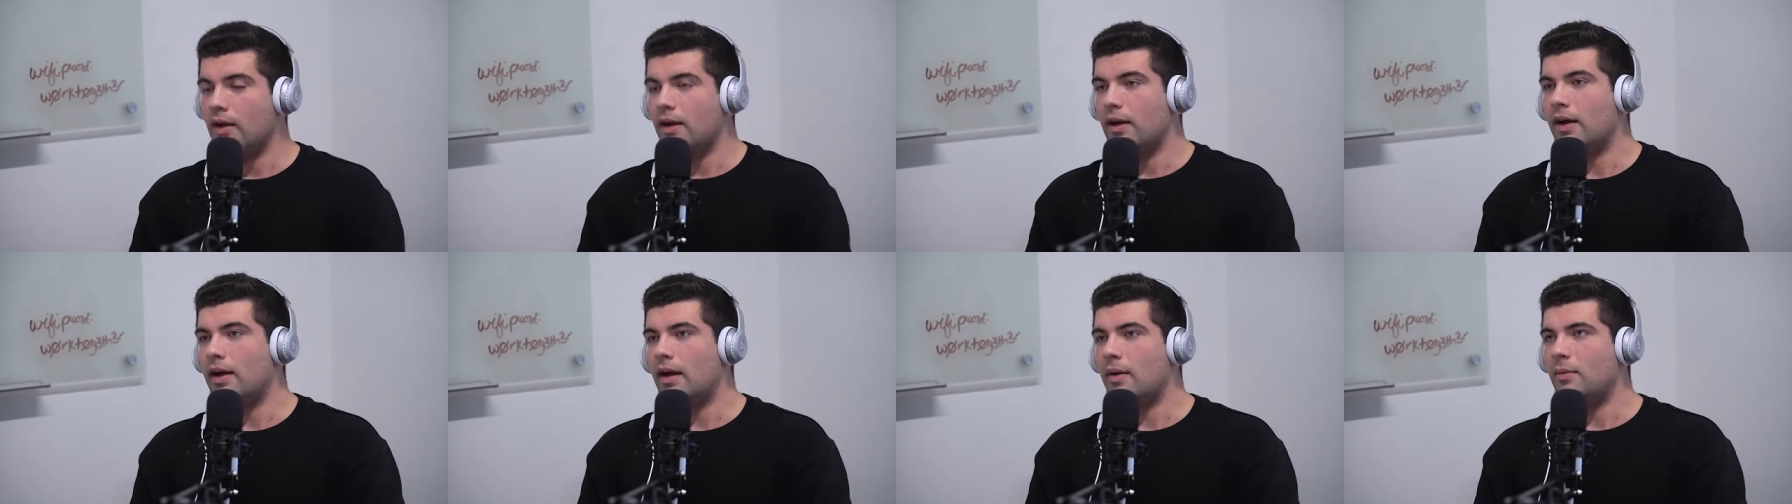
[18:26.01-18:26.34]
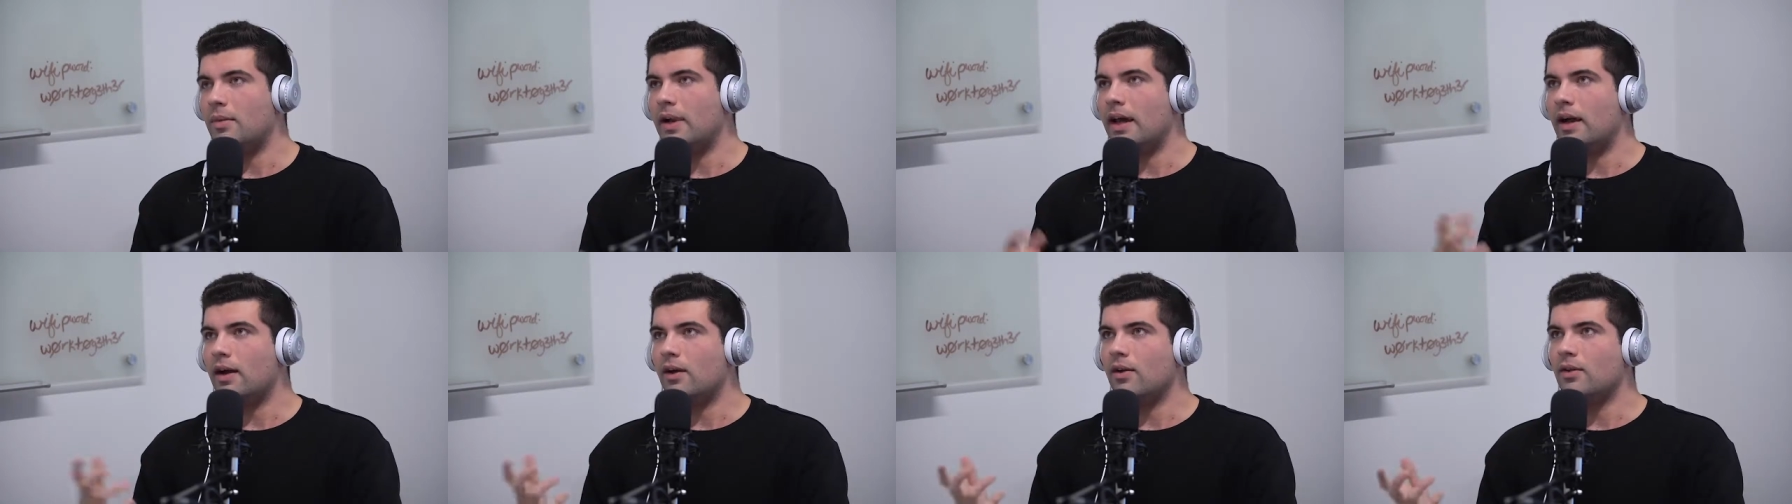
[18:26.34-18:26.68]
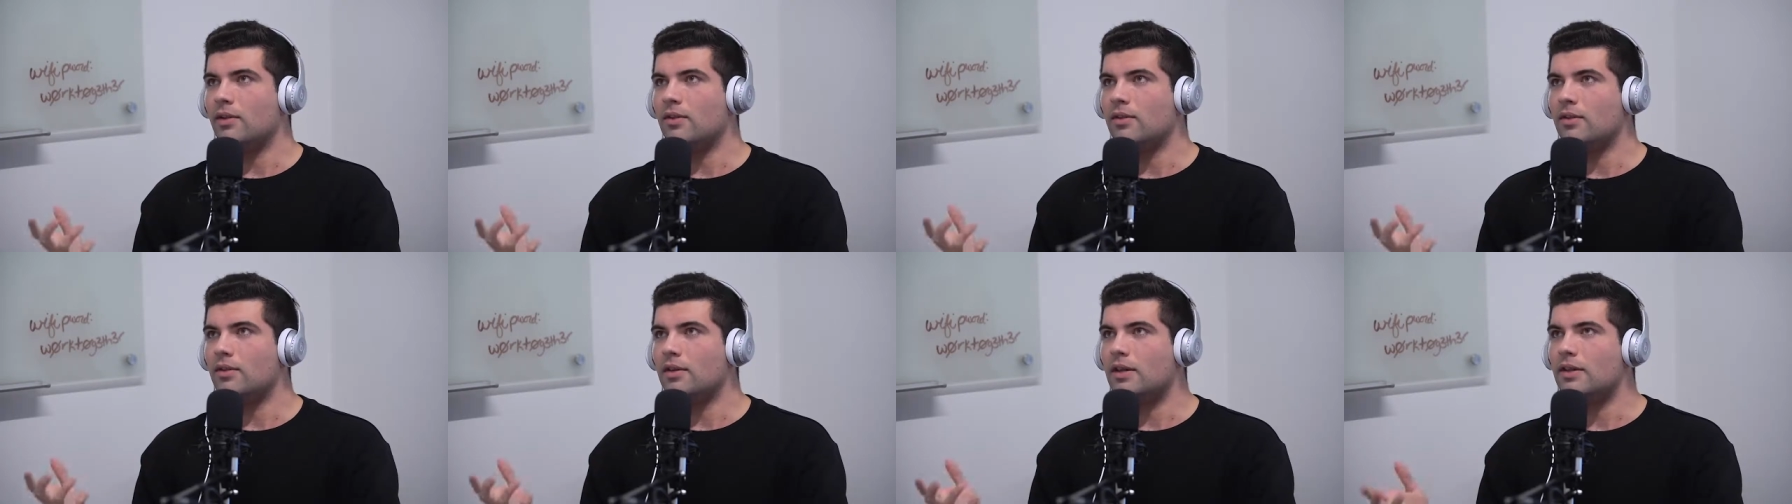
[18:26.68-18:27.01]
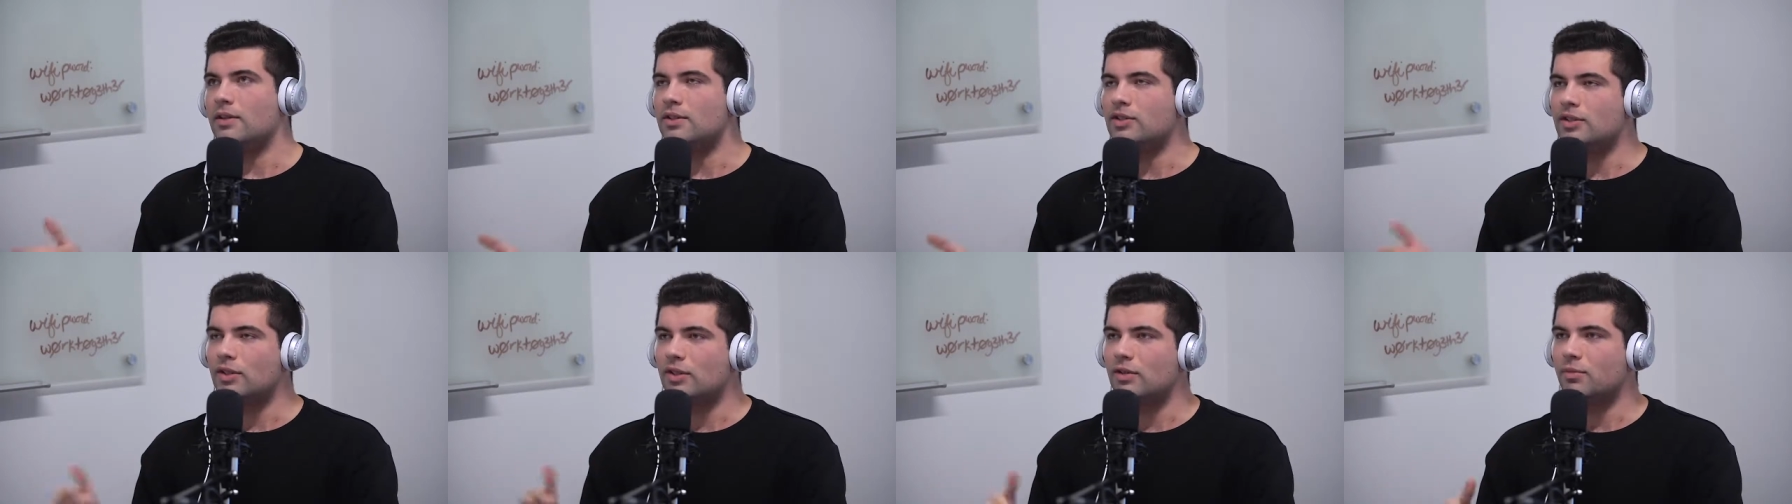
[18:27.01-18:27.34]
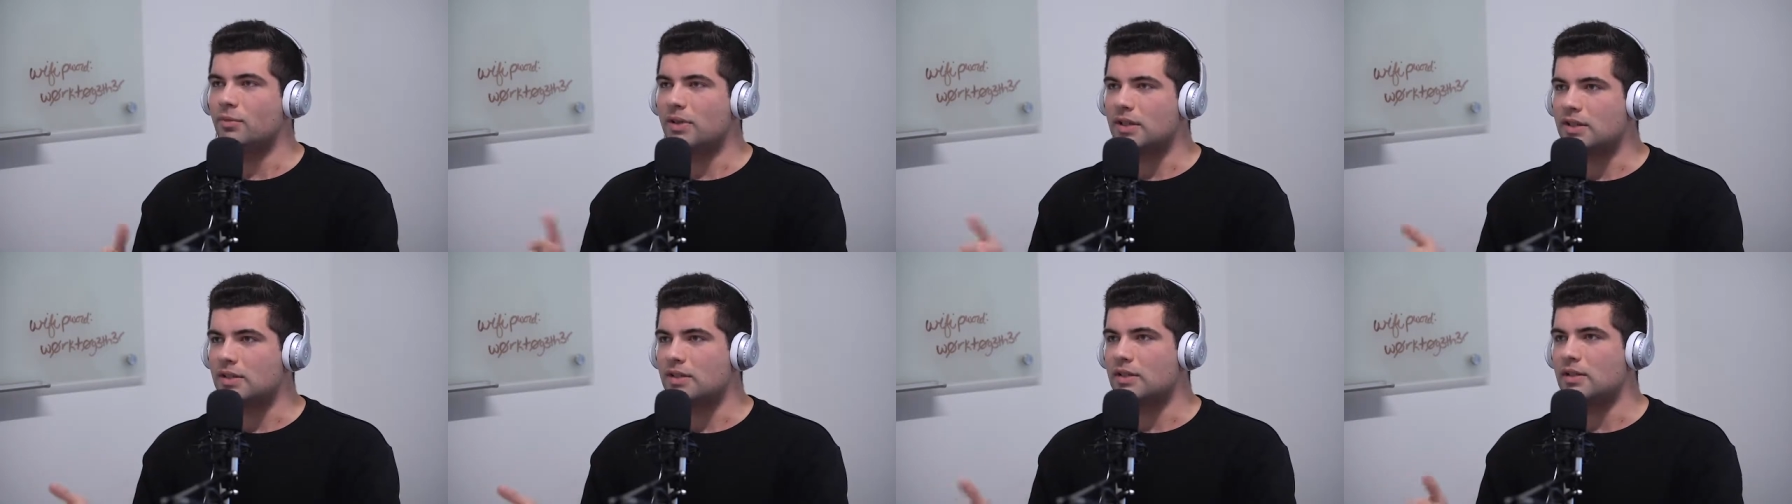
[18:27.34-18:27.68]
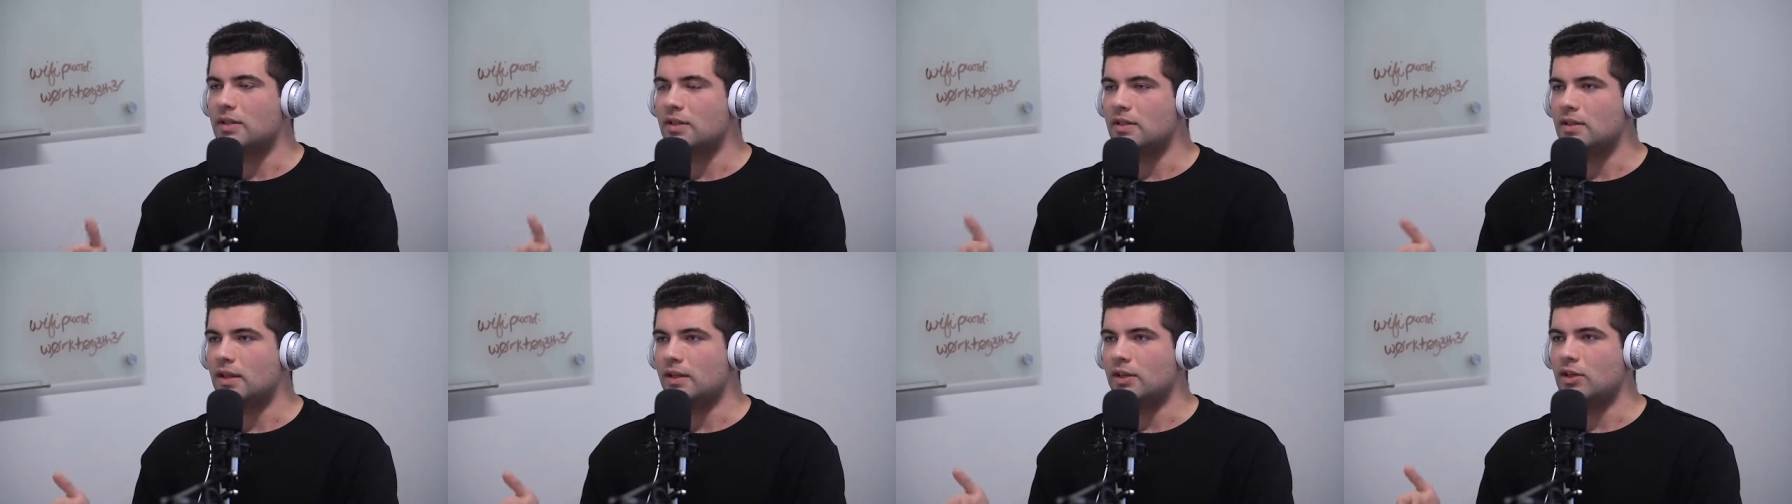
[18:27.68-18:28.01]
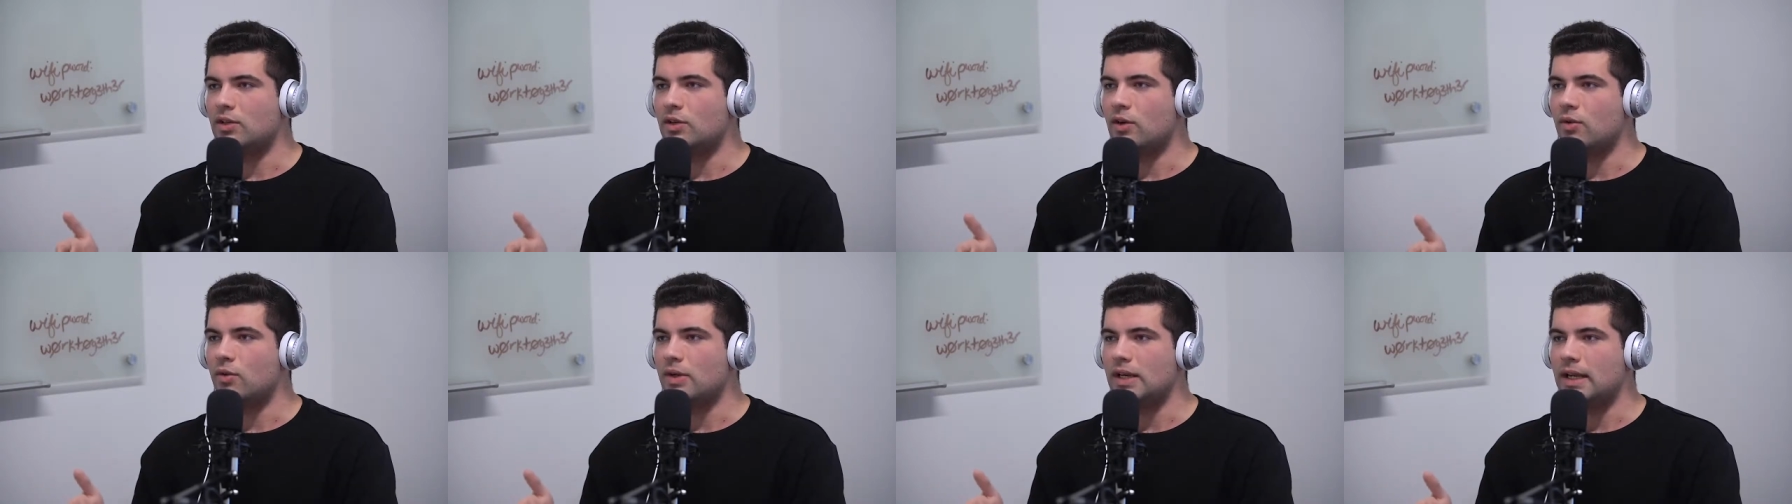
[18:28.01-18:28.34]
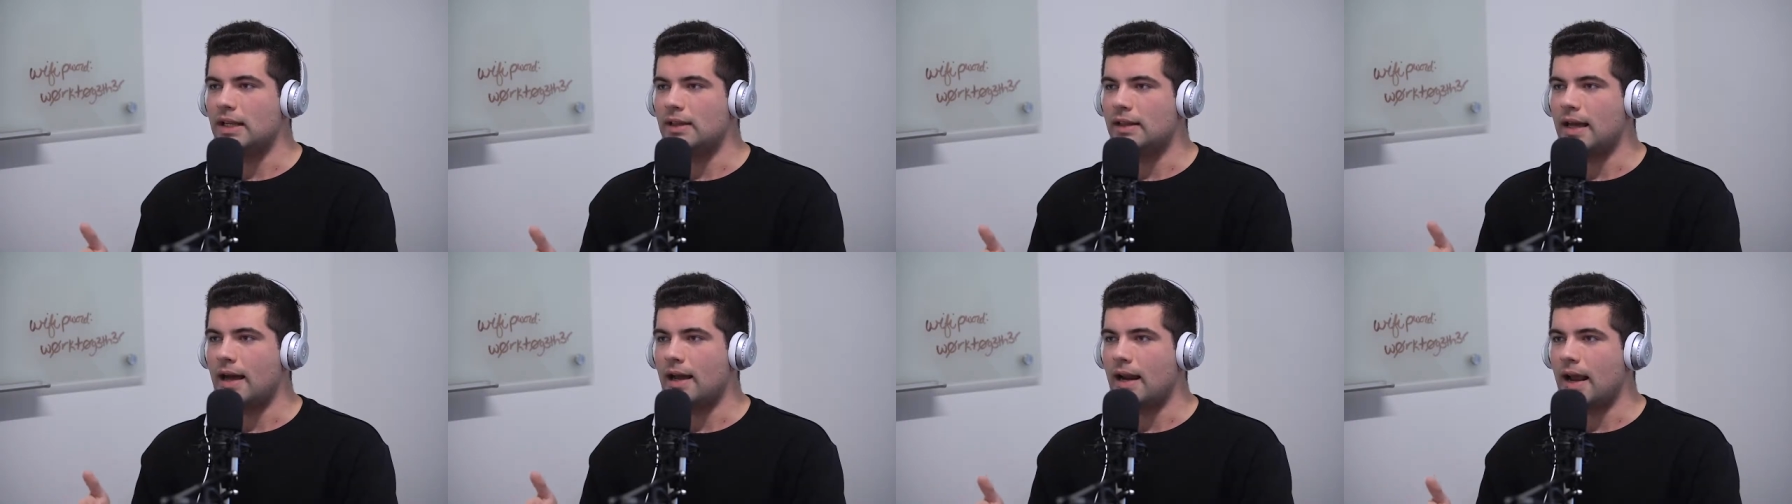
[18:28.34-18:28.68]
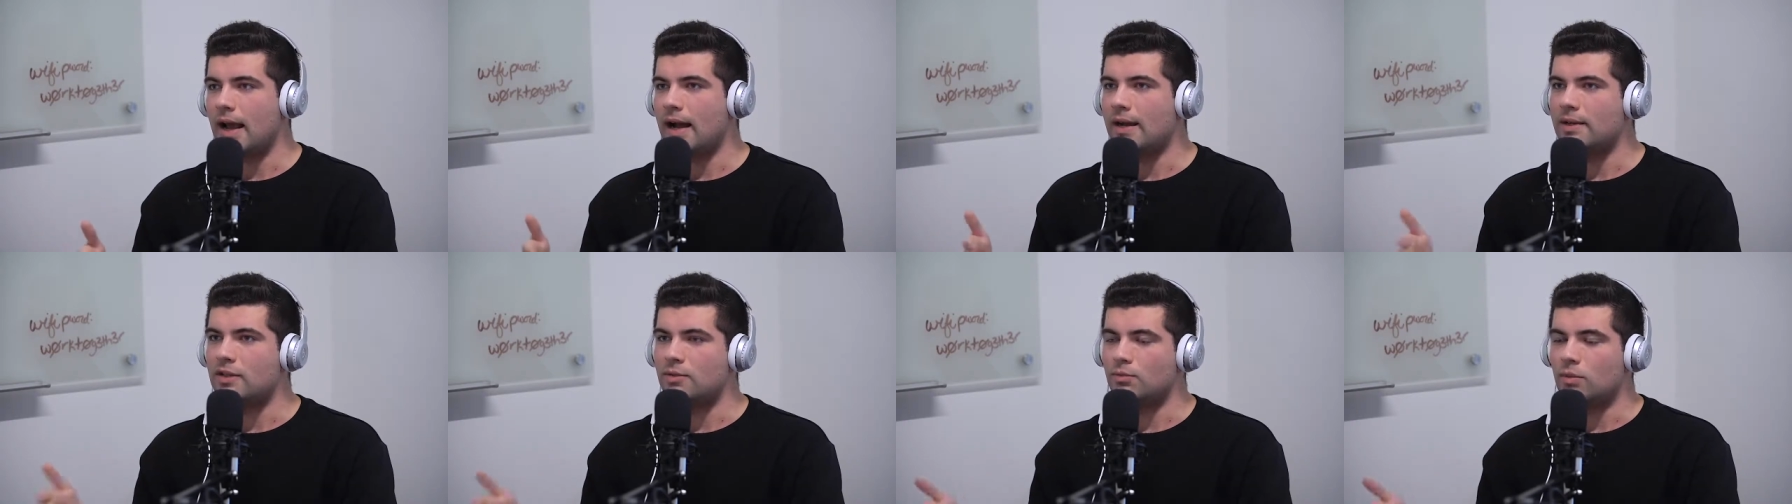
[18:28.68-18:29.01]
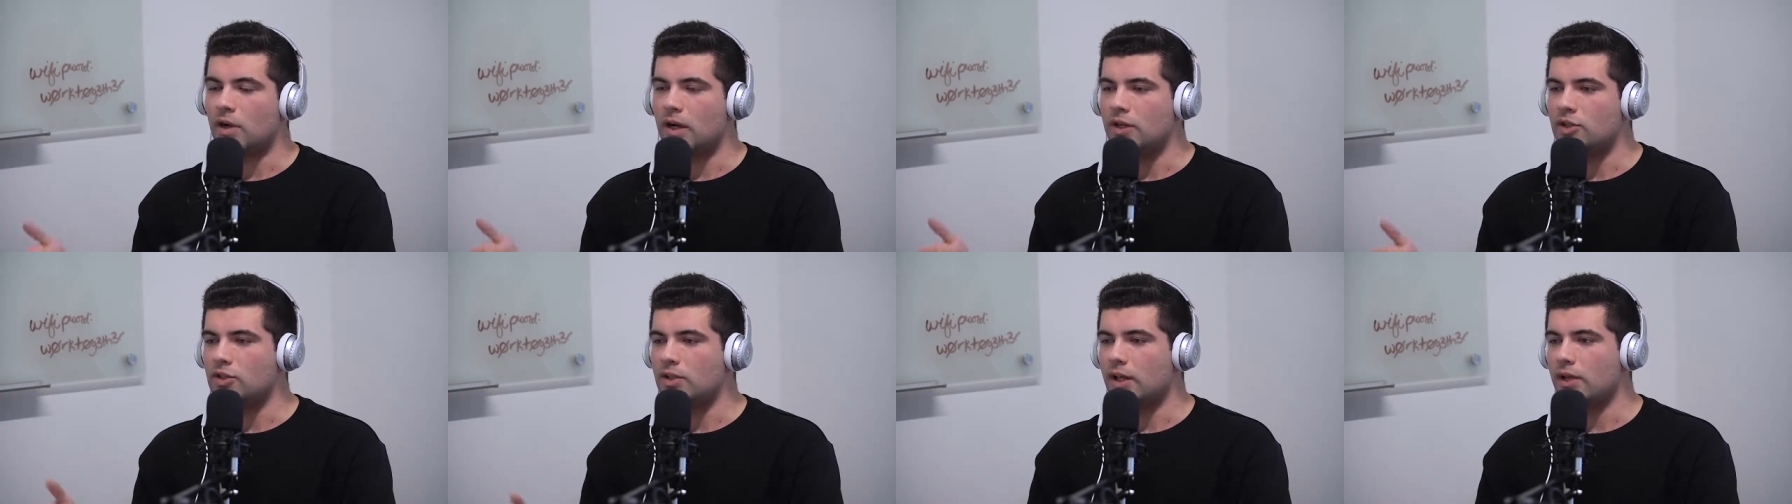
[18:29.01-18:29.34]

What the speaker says: Now, in certain businesses, like you don't need that as much.